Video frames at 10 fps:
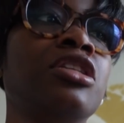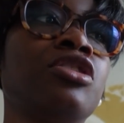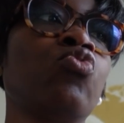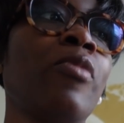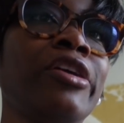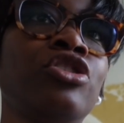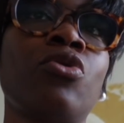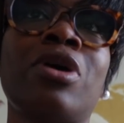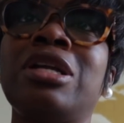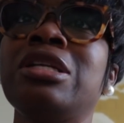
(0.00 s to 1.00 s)
needed to make
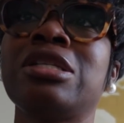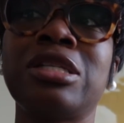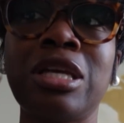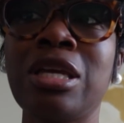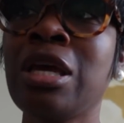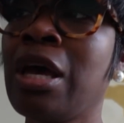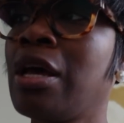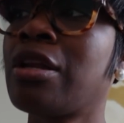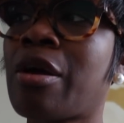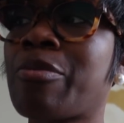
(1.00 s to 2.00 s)
sure I need to see
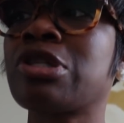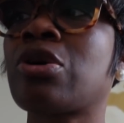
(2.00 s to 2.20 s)
numbers